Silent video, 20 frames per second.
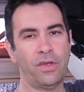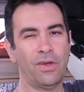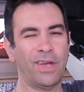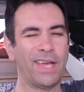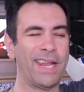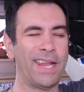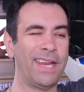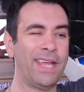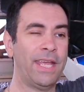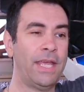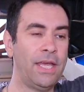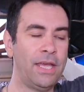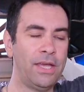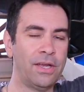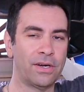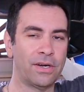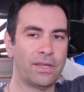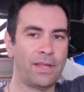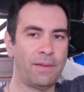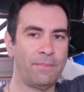you can
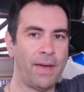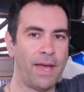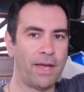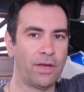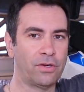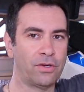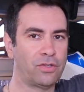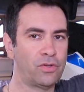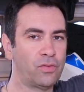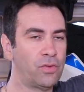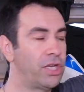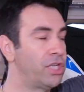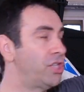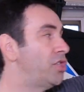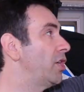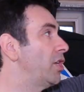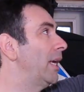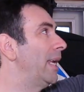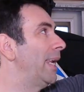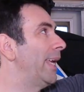hear the micro
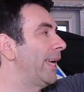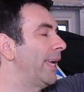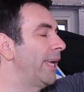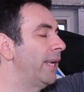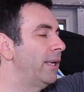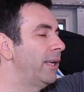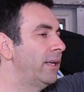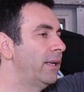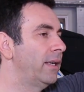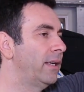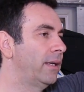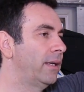switch clicking.